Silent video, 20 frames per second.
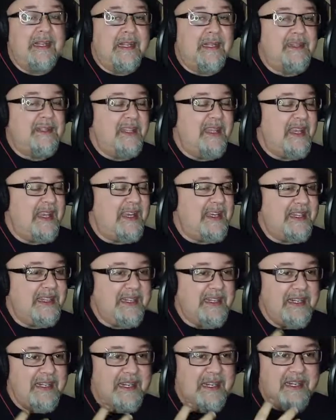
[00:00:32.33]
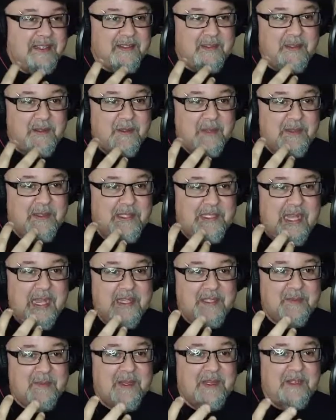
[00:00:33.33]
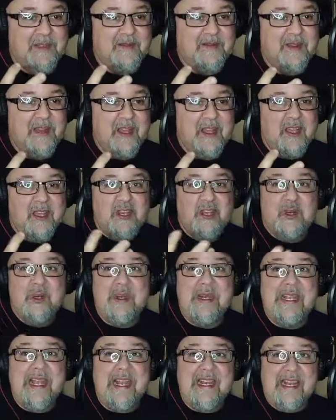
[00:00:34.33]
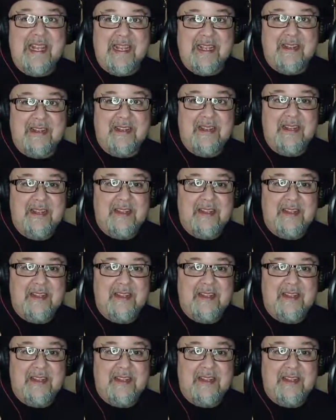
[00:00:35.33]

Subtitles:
into anything that has to do with the aspect of creating.